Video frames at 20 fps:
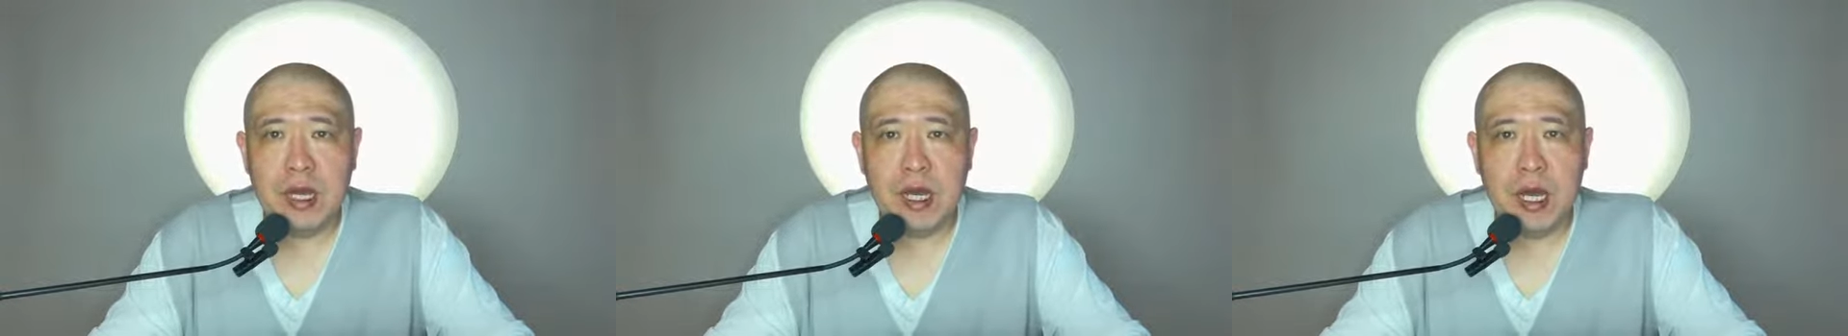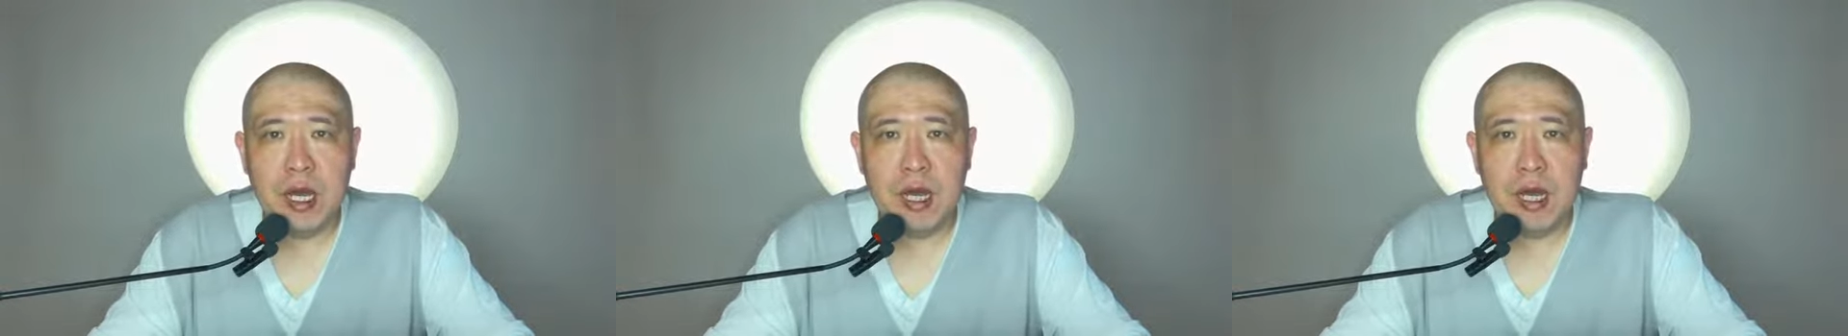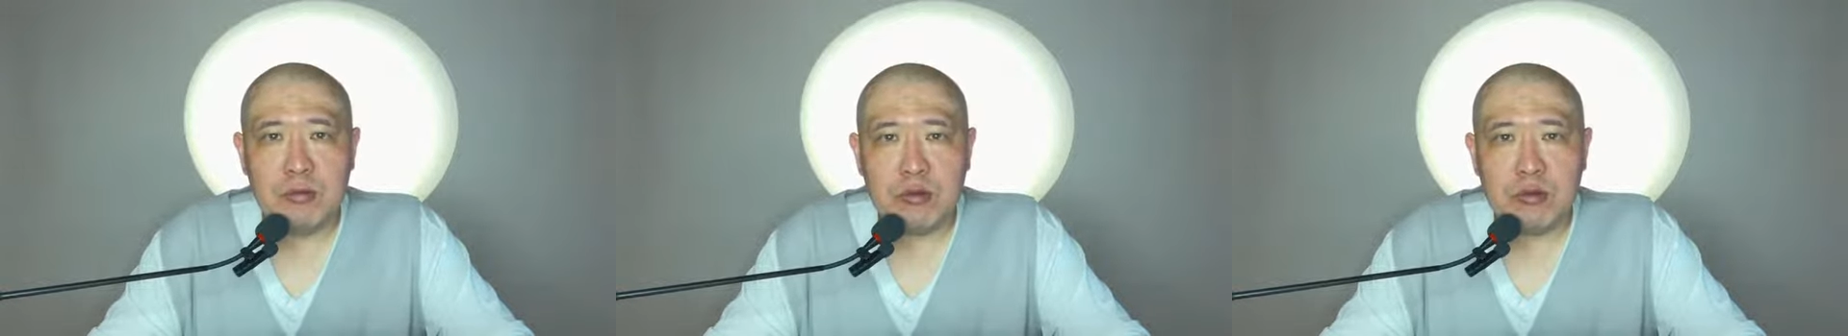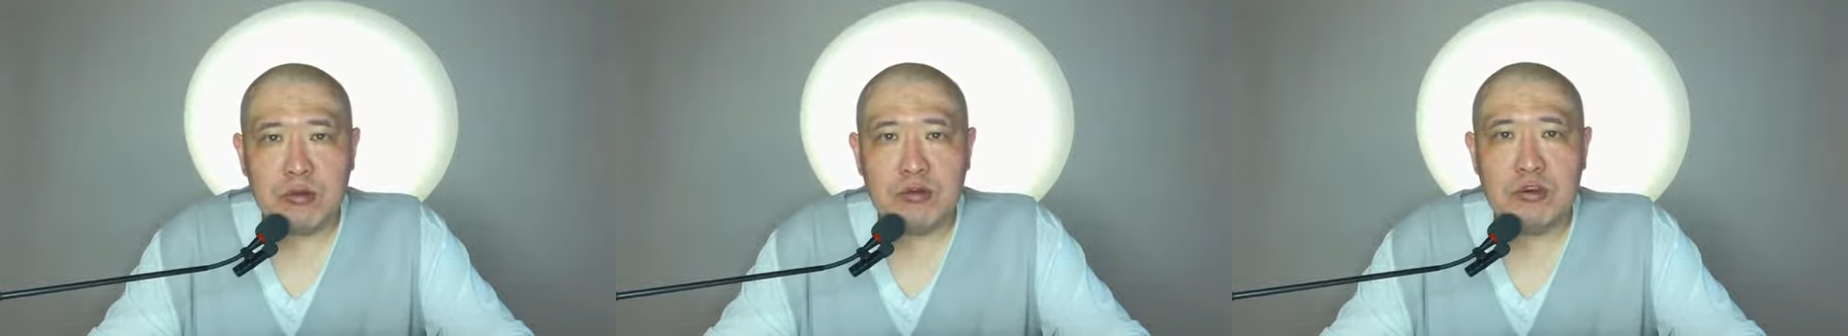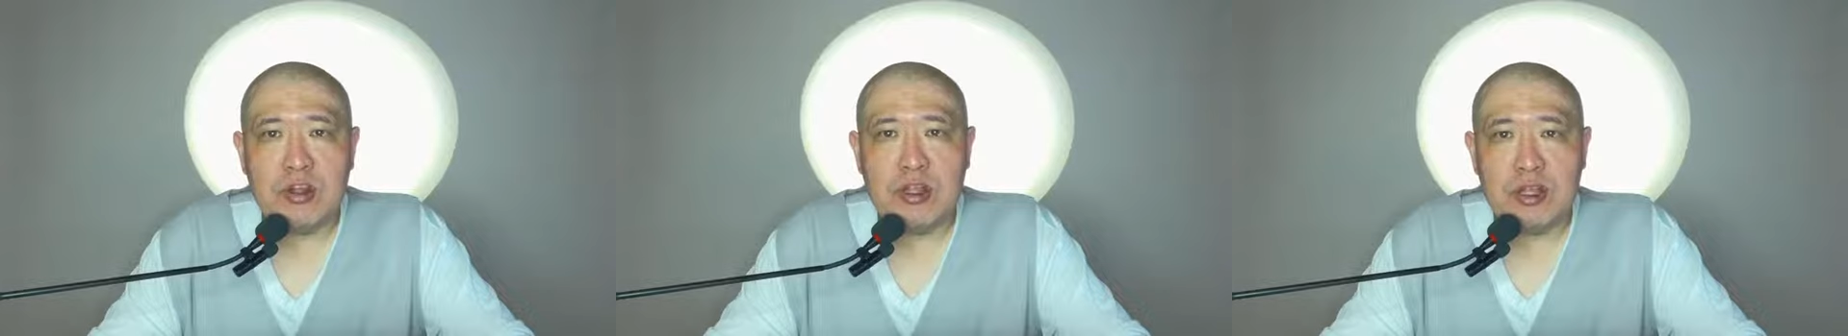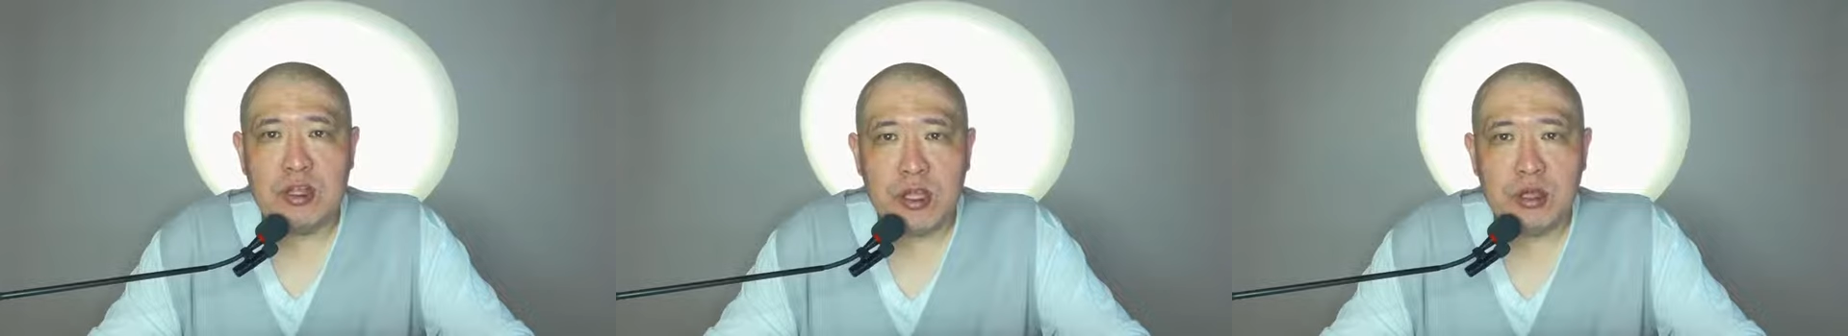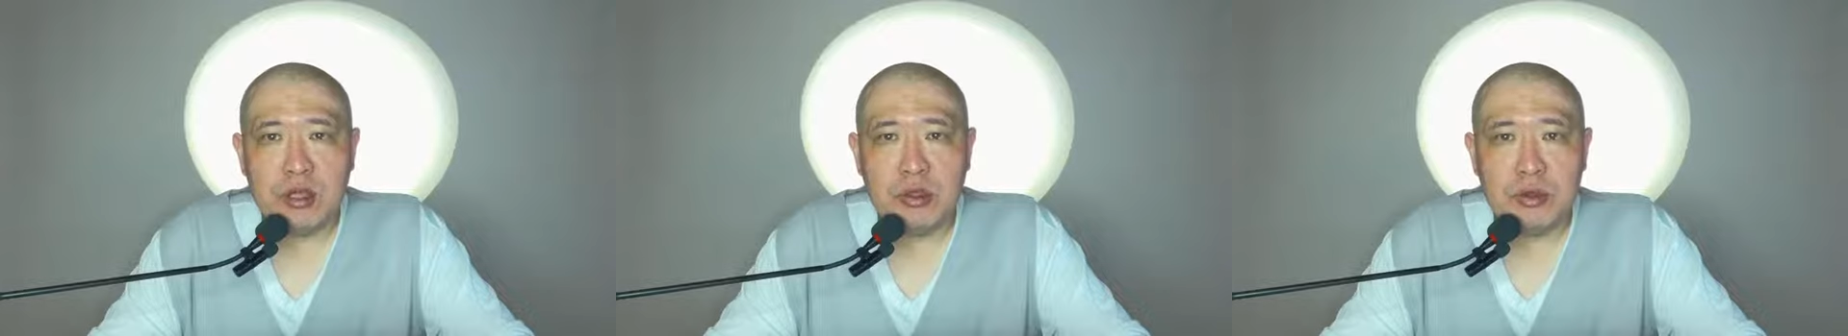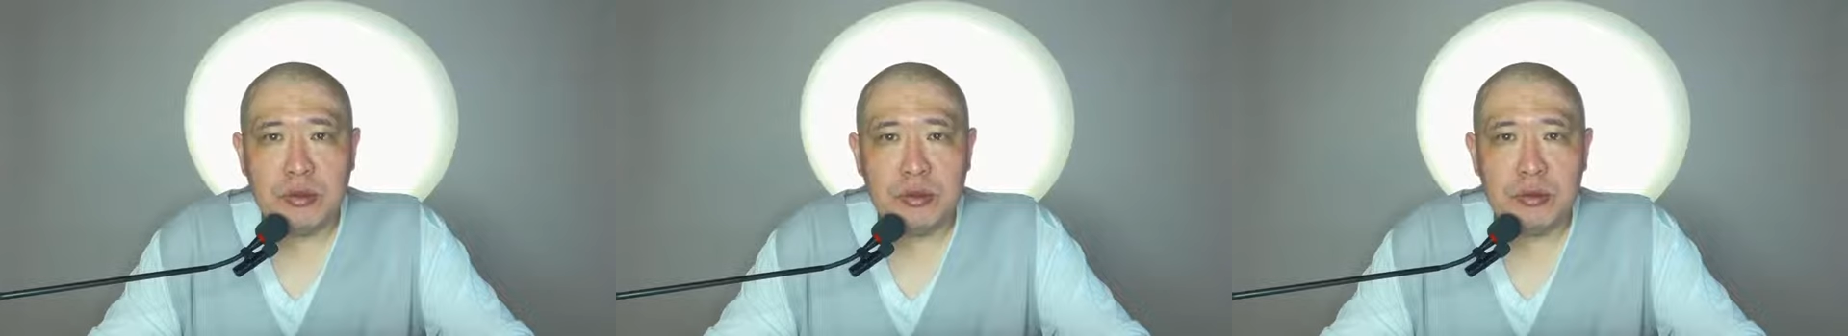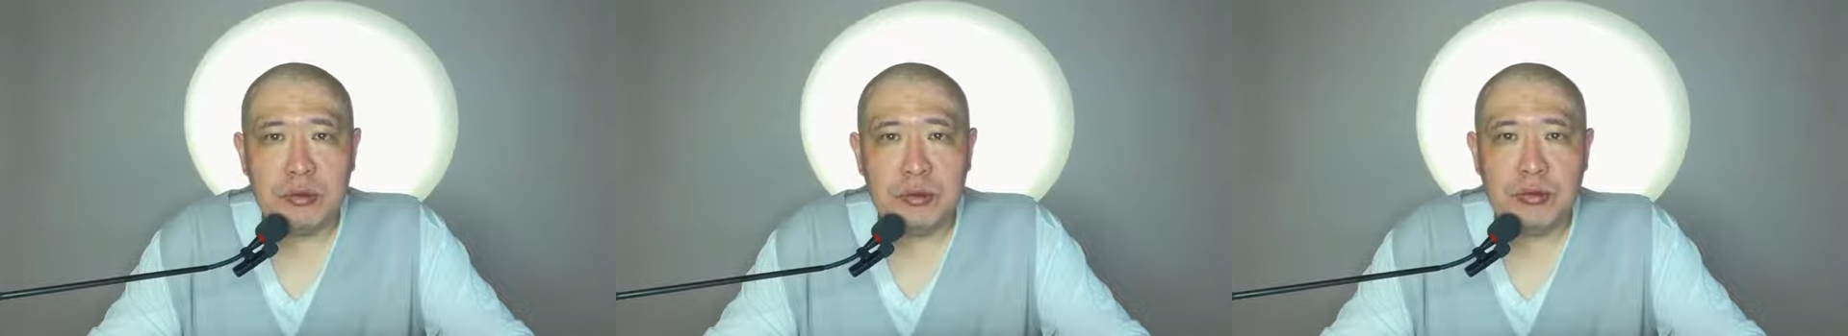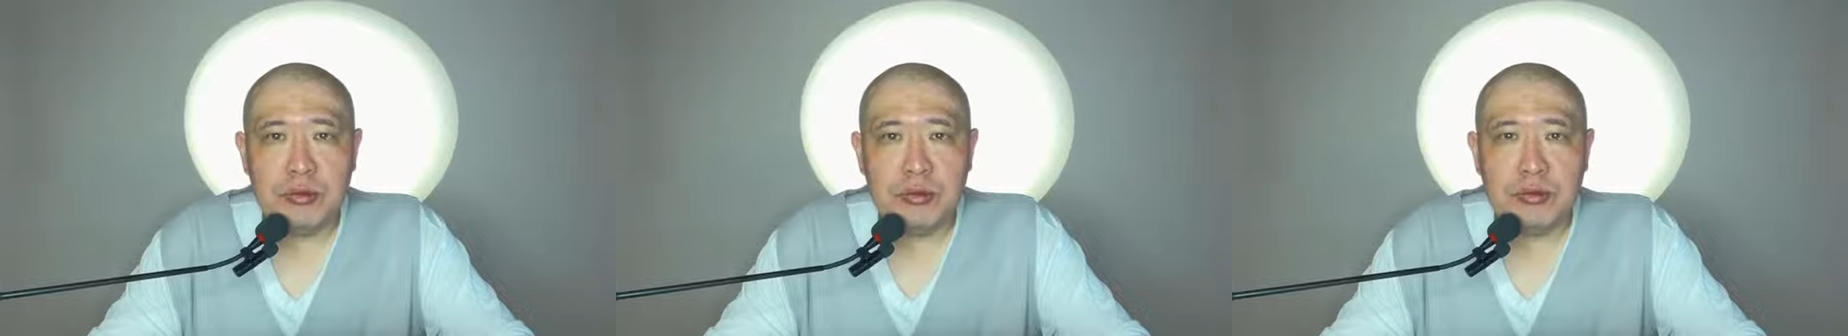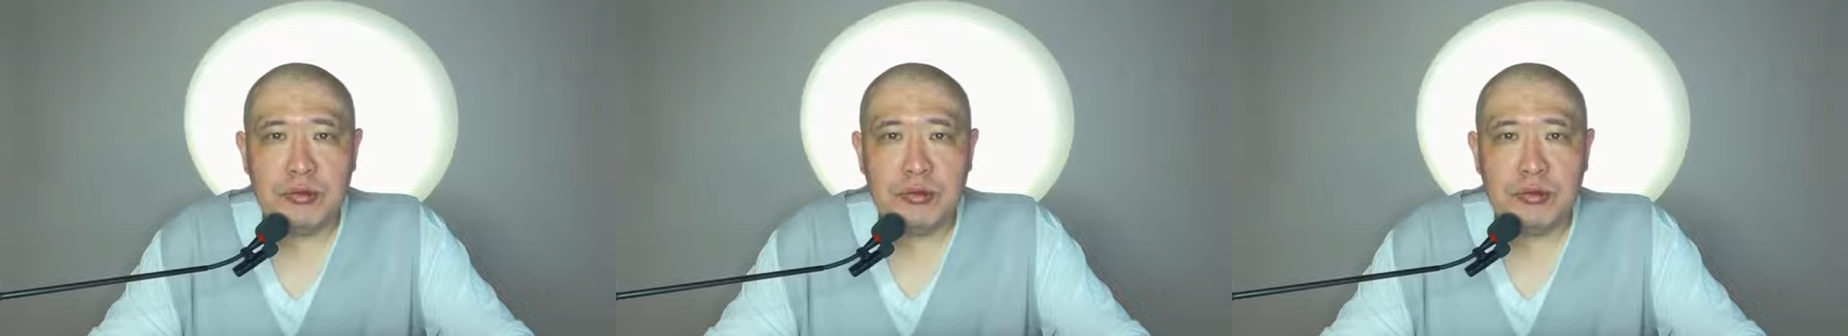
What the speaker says: I'm greeting you